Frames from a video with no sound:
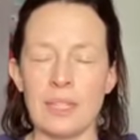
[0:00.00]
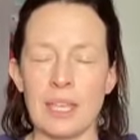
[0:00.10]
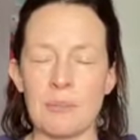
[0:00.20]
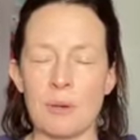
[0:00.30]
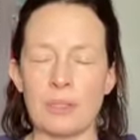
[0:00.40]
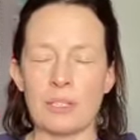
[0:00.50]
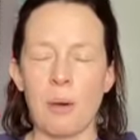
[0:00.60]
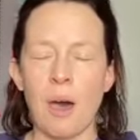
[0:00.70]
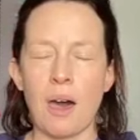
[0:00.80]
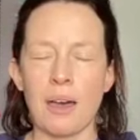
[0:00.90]
Take a moment to
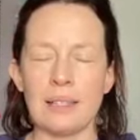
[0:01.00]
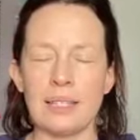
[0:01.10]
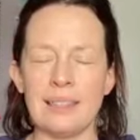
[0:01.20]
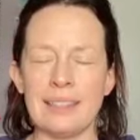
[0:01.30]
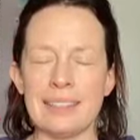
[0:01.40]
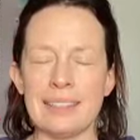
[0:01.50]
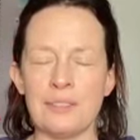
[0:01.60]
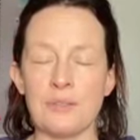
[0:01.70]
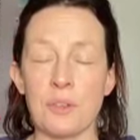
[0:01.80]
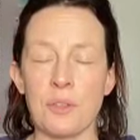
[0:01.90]
pause and
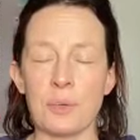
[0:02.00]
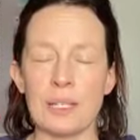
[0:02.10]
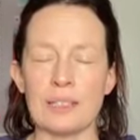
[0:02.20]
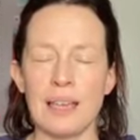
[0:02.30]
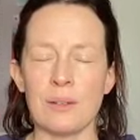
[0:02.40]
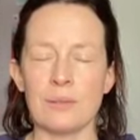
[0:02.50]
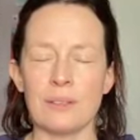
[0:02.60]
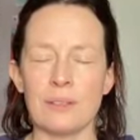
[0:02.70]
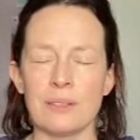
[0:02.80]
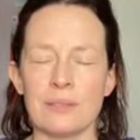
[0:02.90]
listen for 3
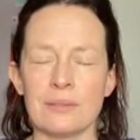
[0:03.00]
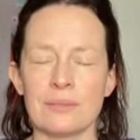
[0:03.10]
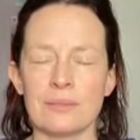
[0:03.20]
sounds.